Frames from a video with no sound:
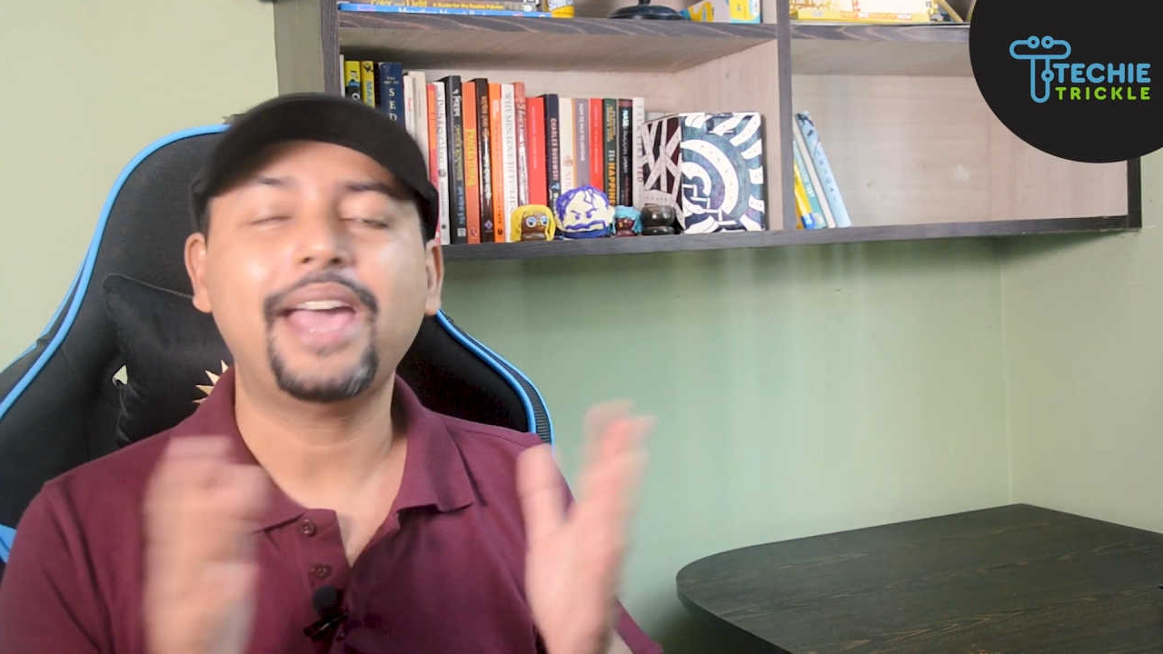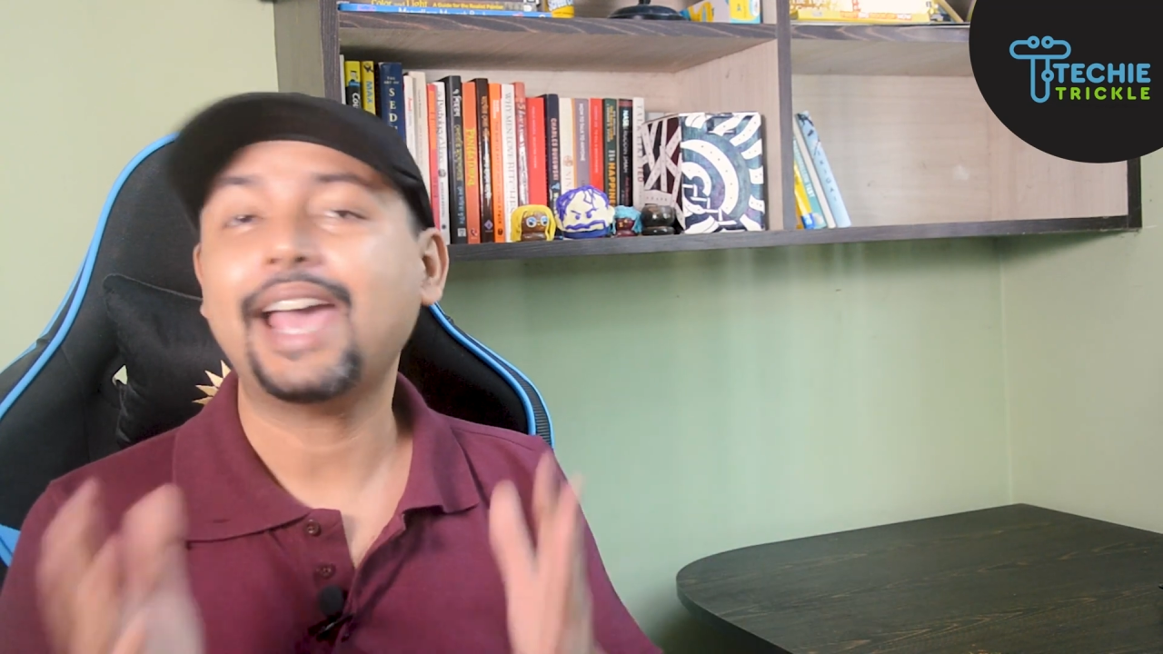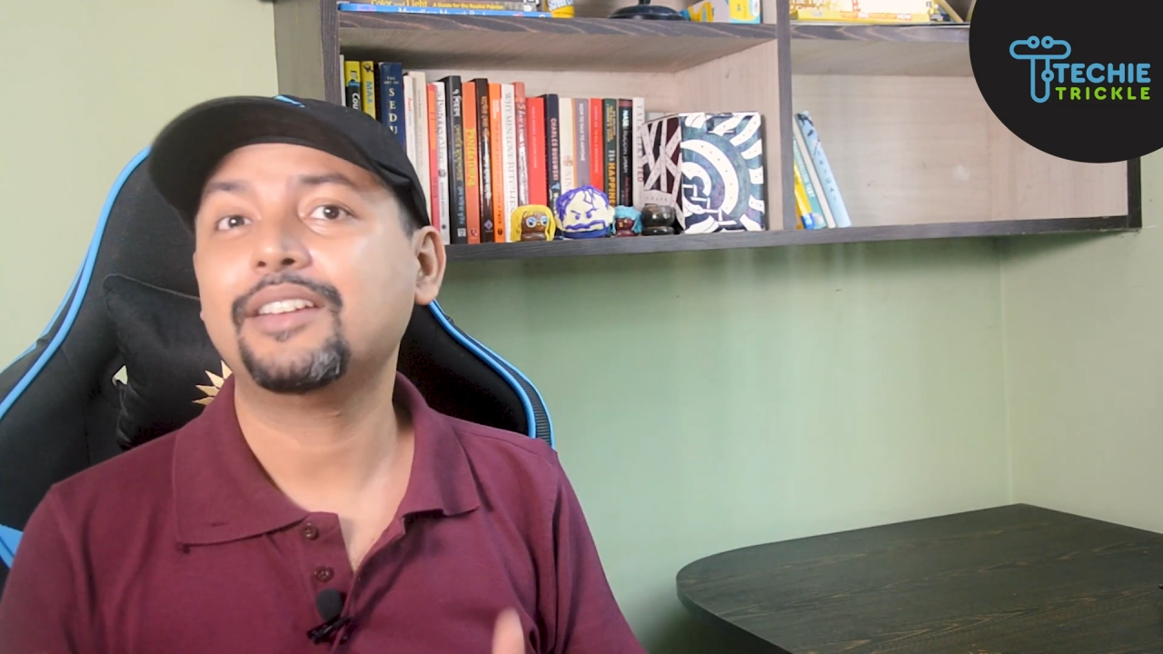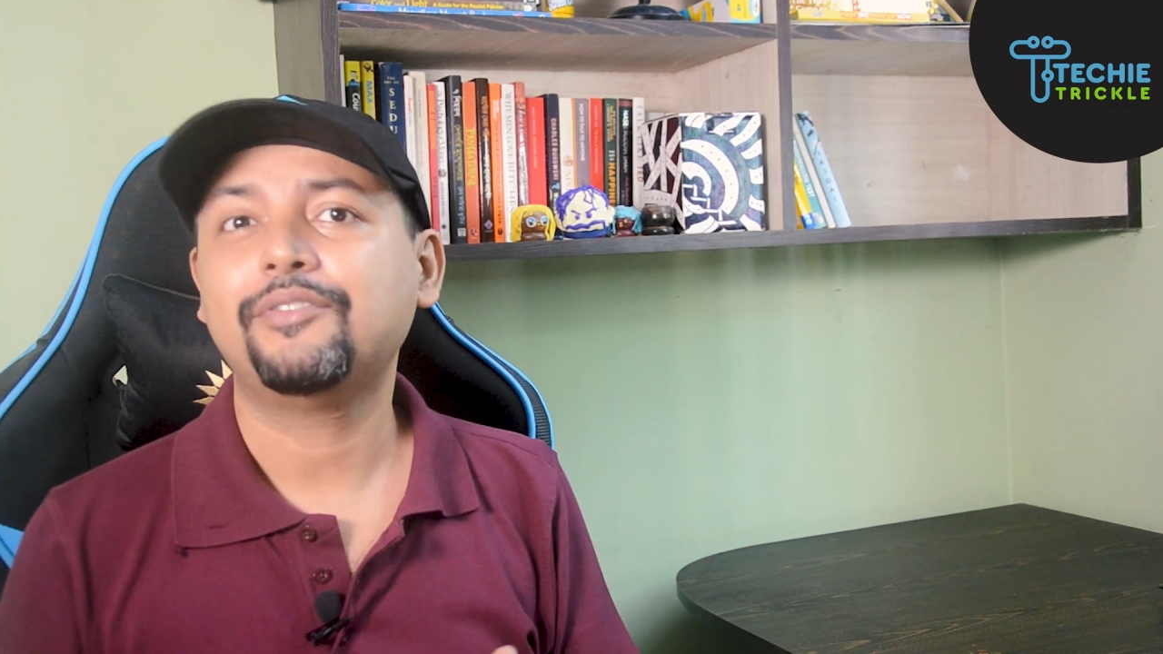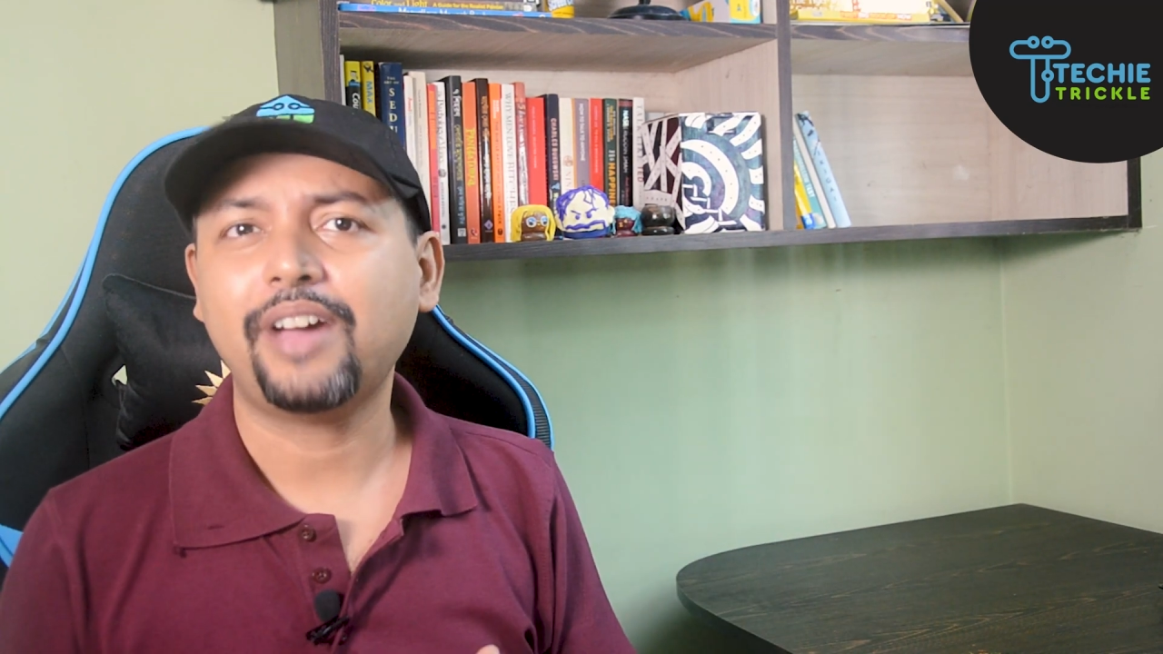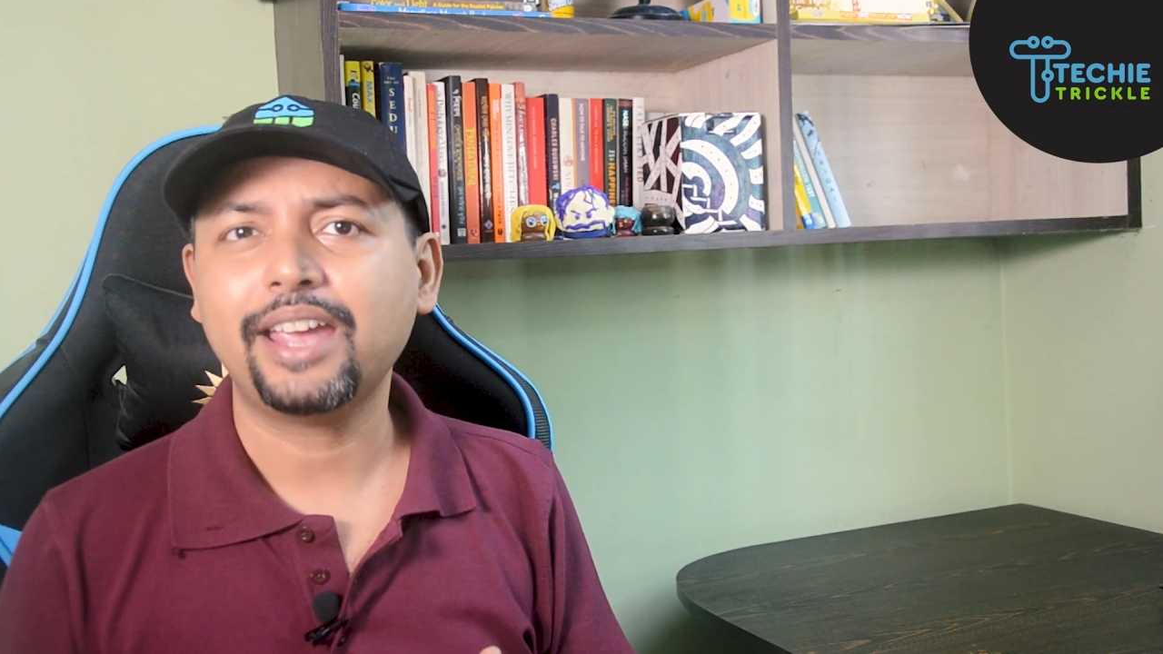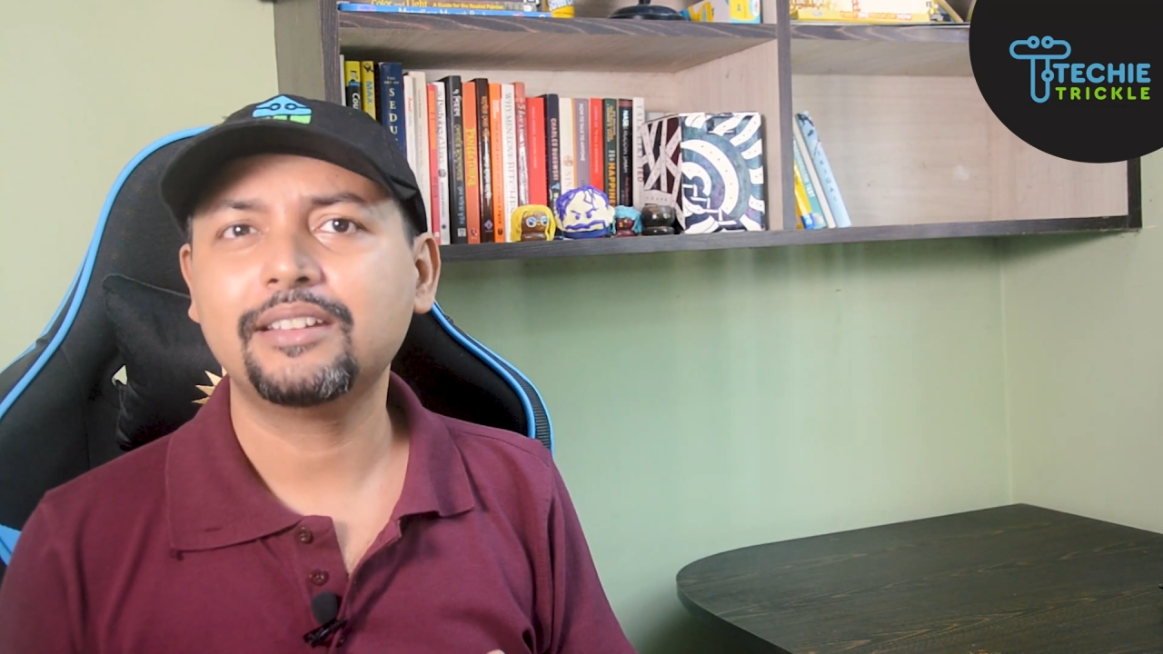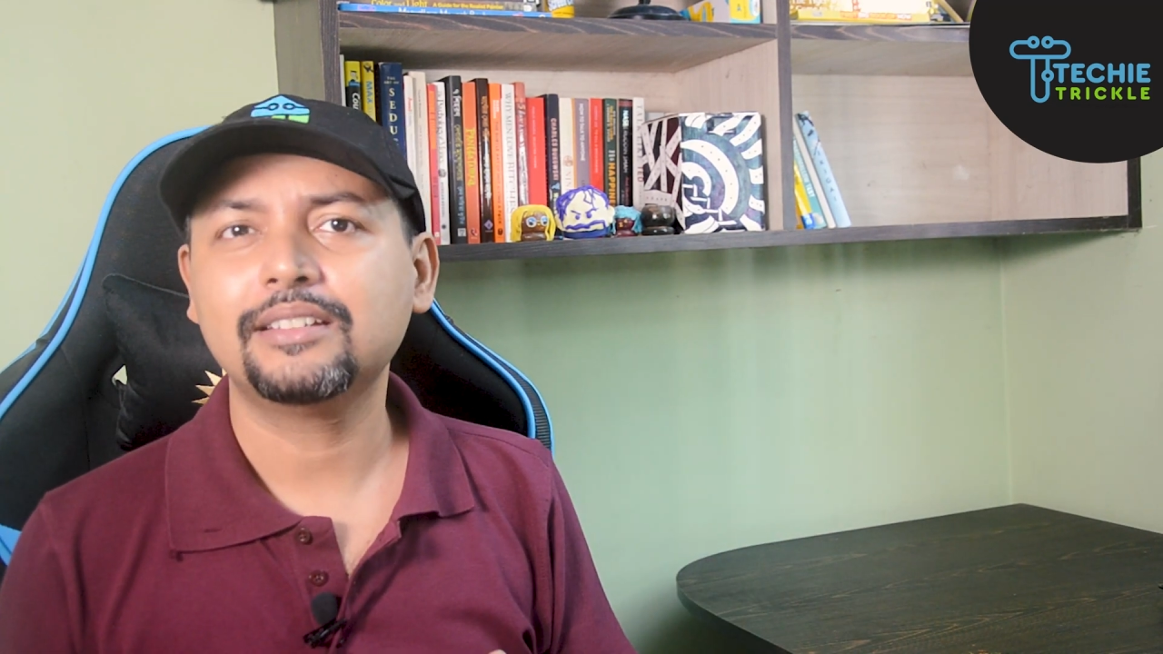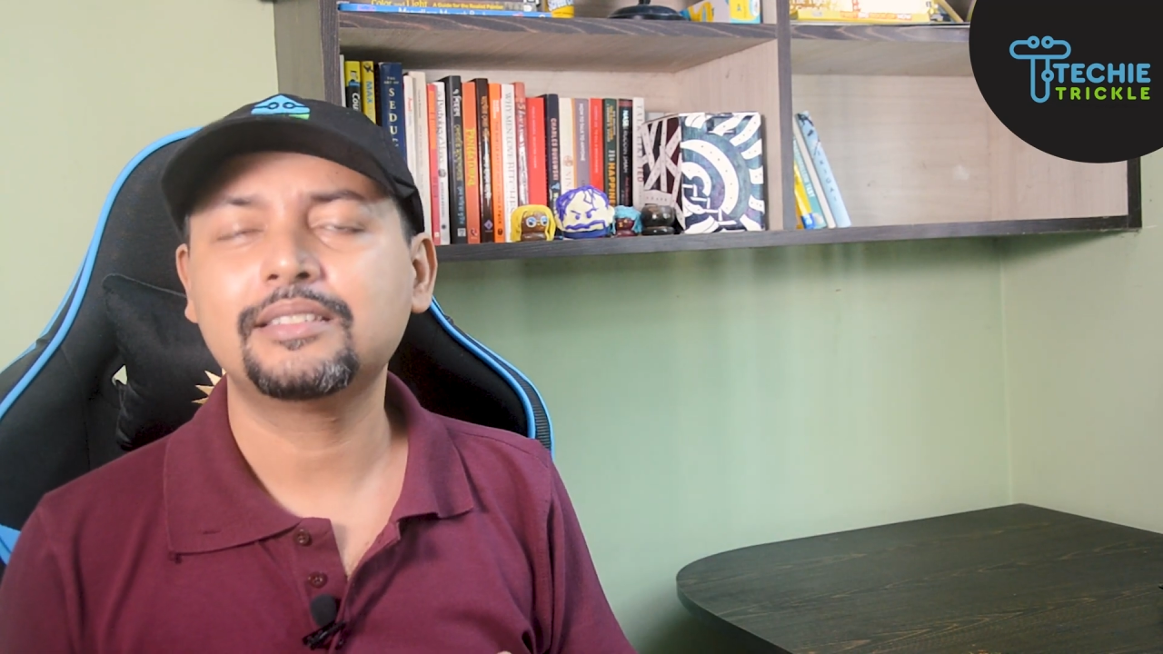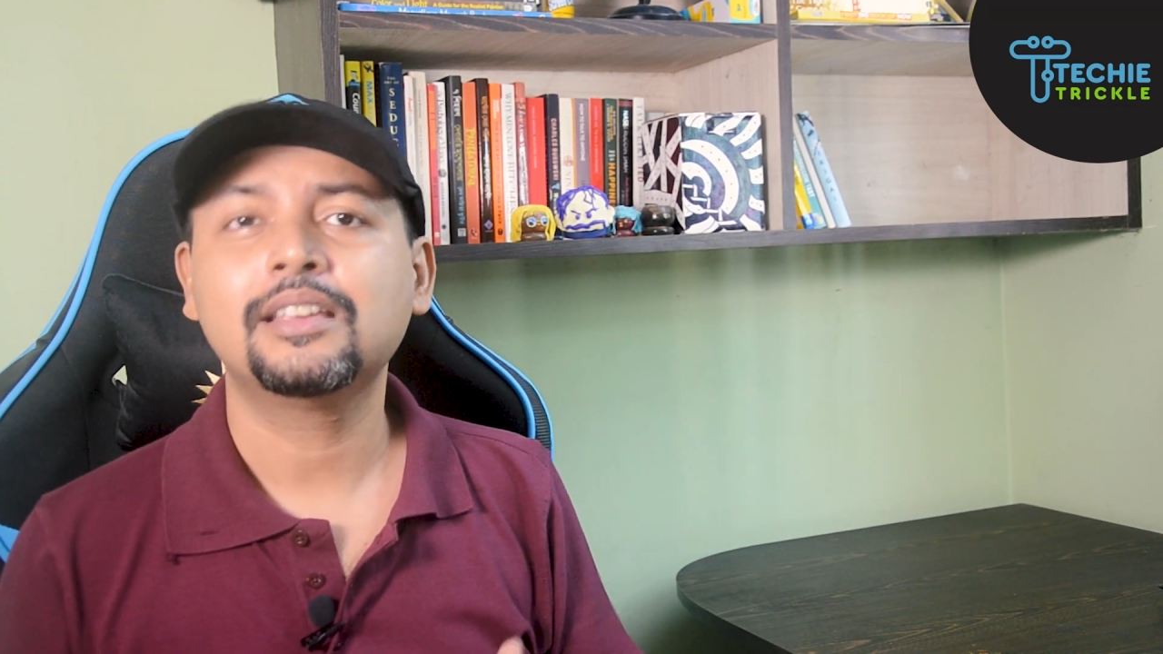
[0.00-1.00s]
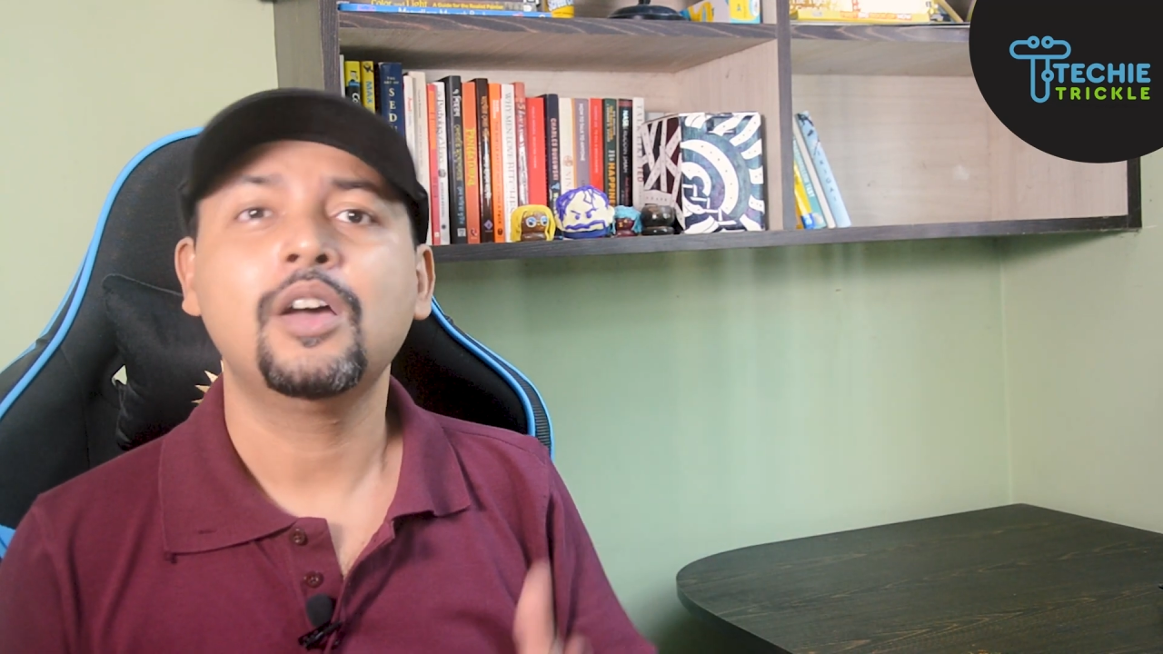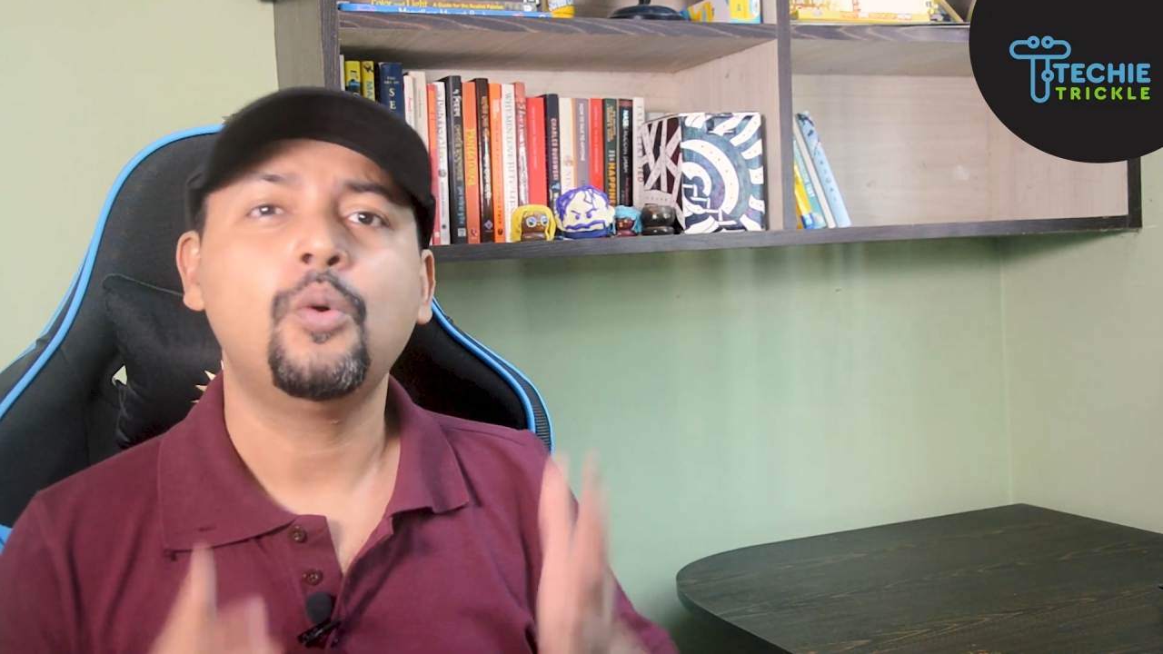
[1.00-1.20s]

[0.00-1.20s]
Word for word: and a virus?